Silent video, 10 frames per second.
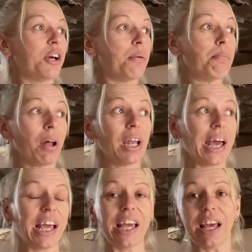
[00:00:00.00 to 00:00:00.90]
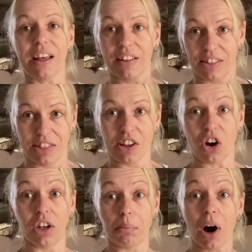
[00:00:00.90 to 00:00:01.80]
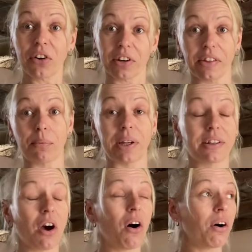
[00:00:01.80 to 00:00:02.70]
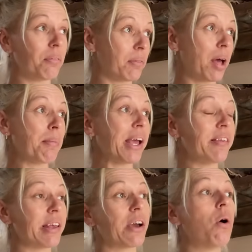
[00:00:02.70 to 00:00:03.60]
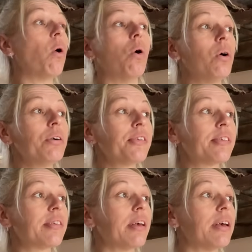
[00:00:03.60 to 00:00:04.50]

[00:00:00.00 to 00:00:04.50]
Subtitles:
Molly, the Connemara that we'd got, amazing horse.